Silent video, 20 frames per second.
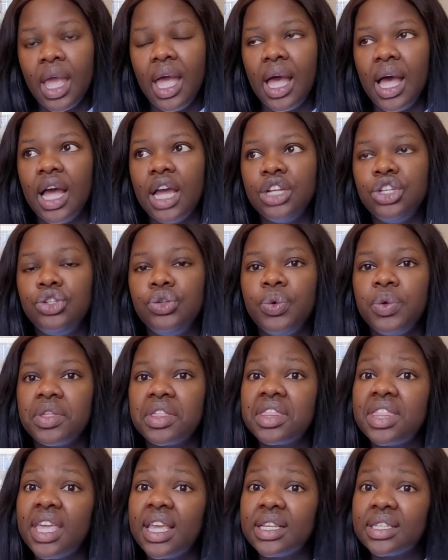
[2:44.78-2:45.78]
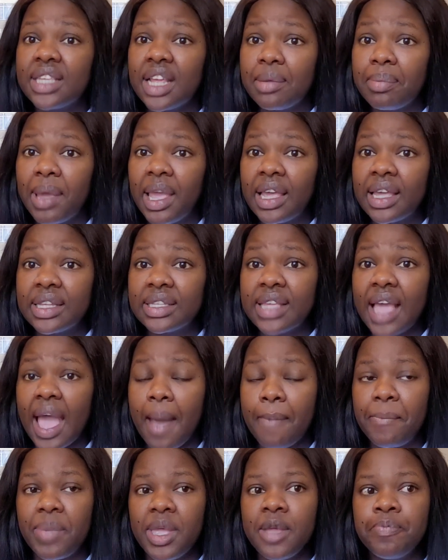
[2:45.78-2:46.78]
uh, do things that make us
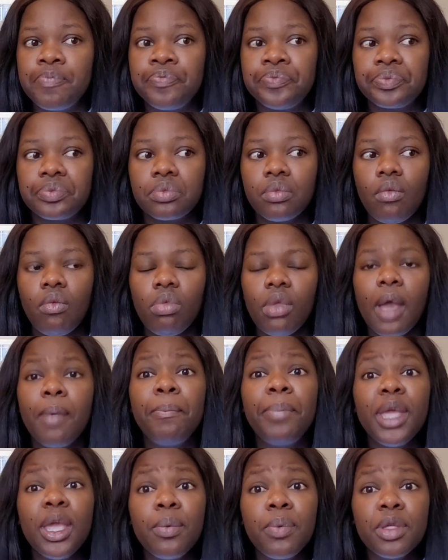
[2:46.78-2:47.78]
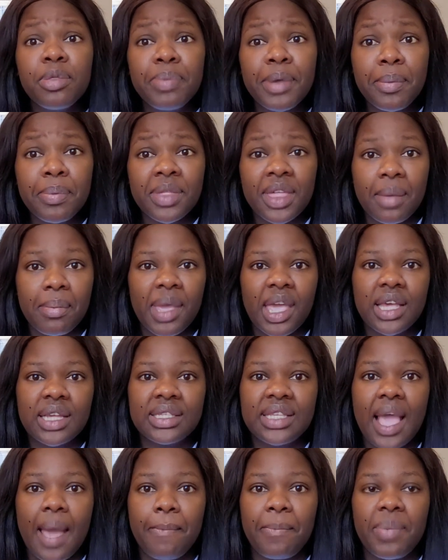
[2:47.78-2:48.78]
happy, be with people that make
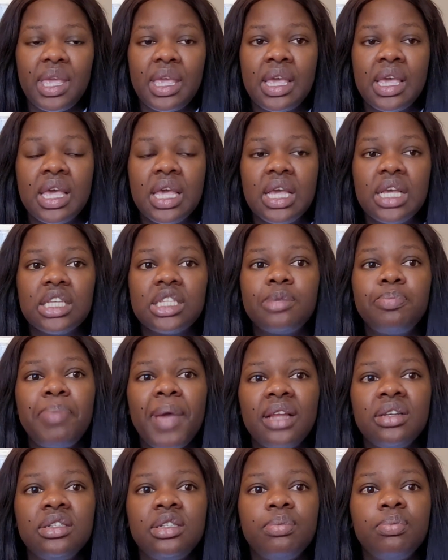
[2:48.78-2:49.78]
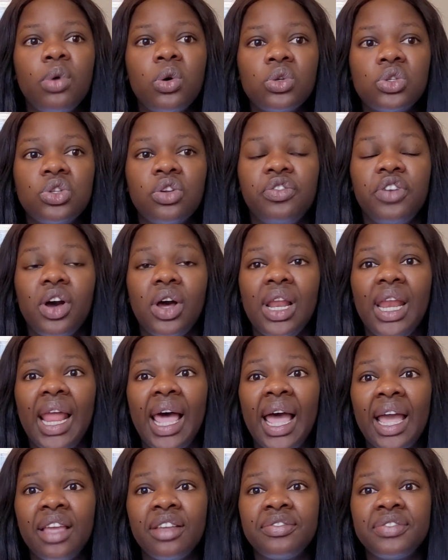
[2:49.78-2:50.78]
us happy, spend most of our
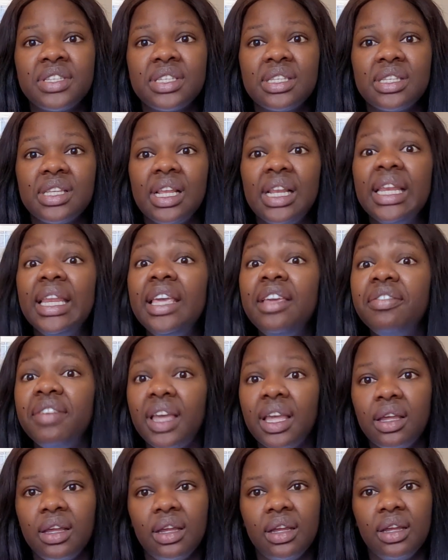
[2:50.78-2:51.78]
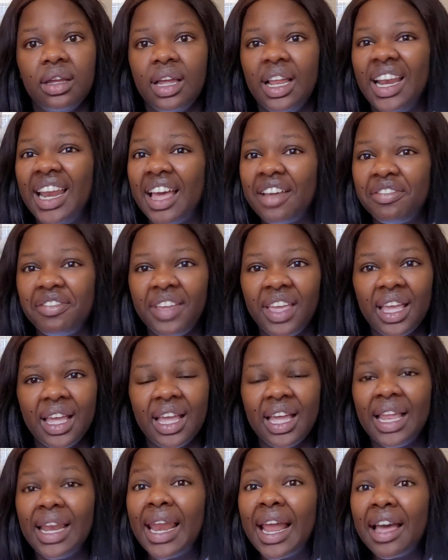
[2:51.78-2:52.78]
lives leaving,
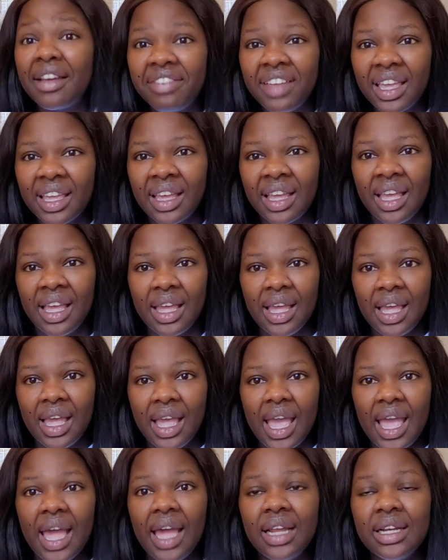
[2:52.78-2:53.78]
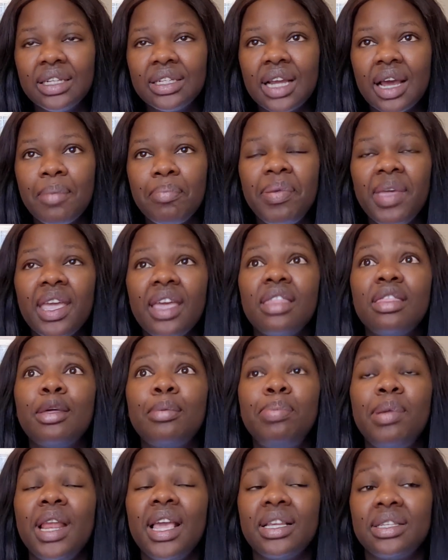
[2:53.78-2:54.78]
laughing, loving, and being in
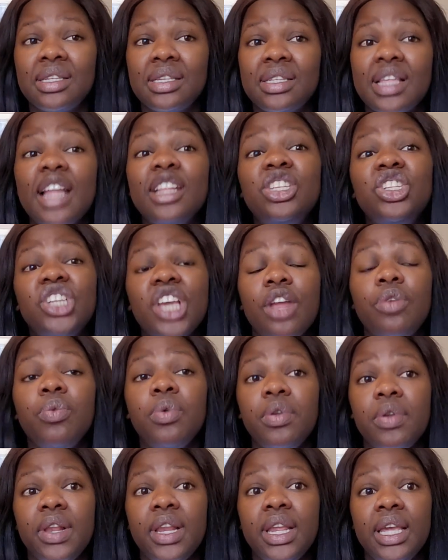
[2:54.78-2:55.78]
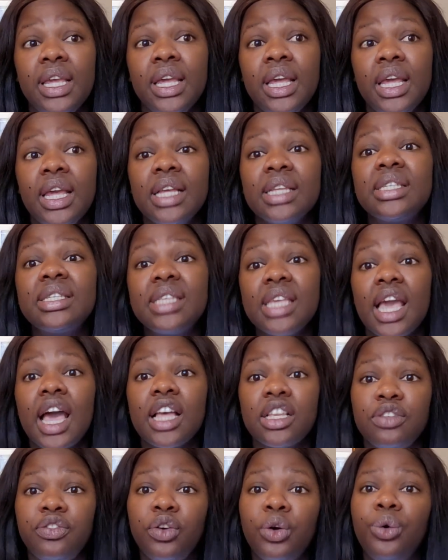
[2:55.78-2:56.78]
the places that genuinely see
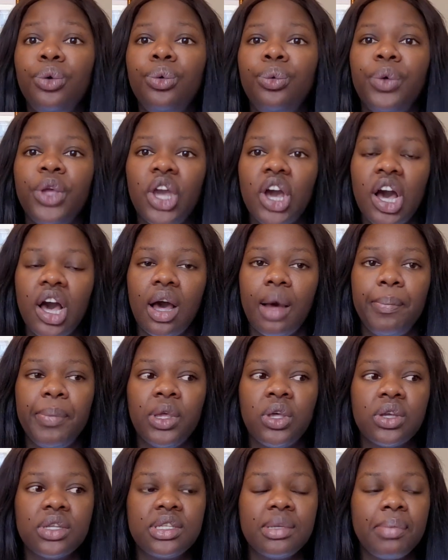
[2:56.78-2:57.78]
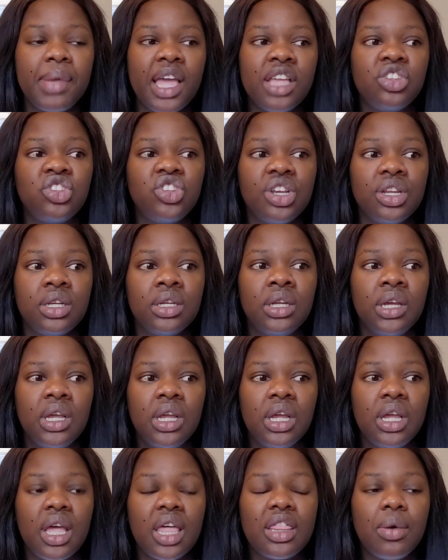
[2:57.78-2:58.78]
us for who we are. Because imagine
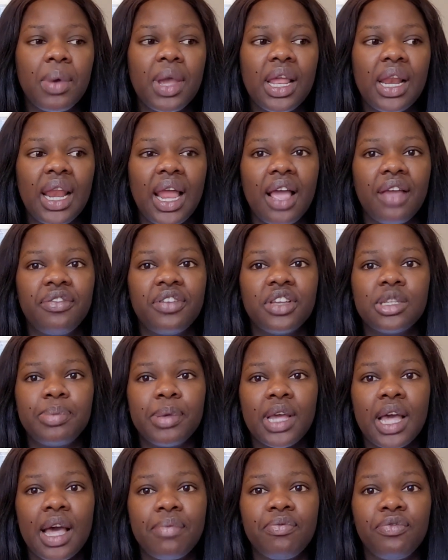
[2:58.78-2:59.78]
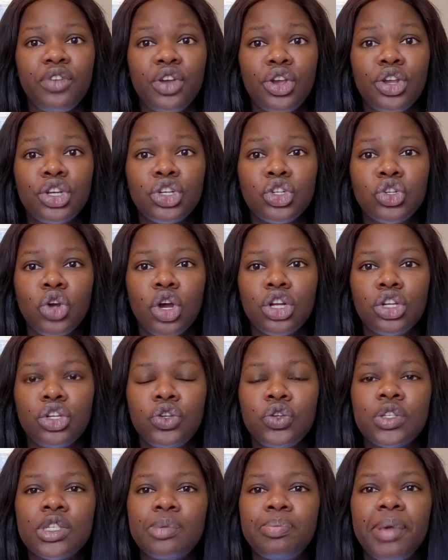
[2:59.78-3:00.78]
the way life has become very short.
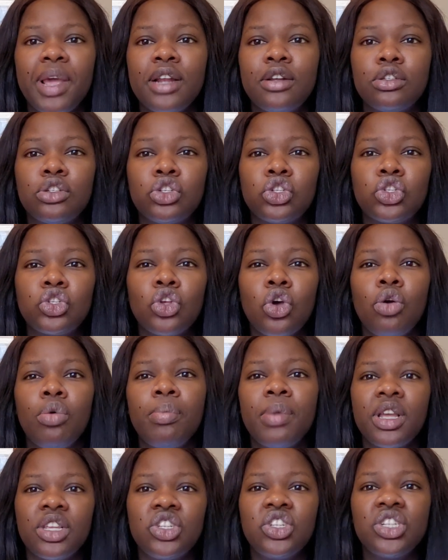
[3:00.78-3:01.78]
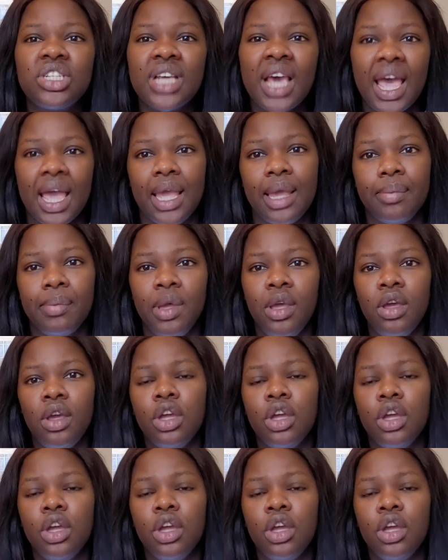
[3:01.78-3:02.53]
You spend so much time